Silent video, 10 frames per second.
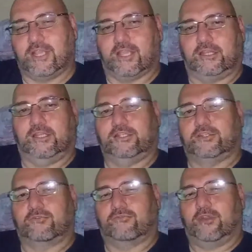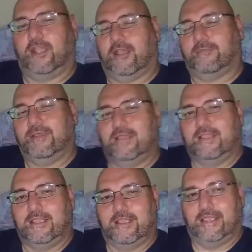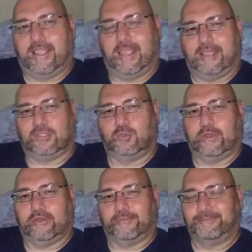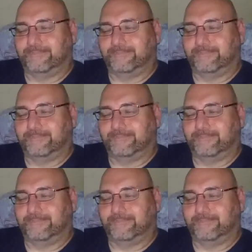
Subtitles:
on Instagram and Twitter.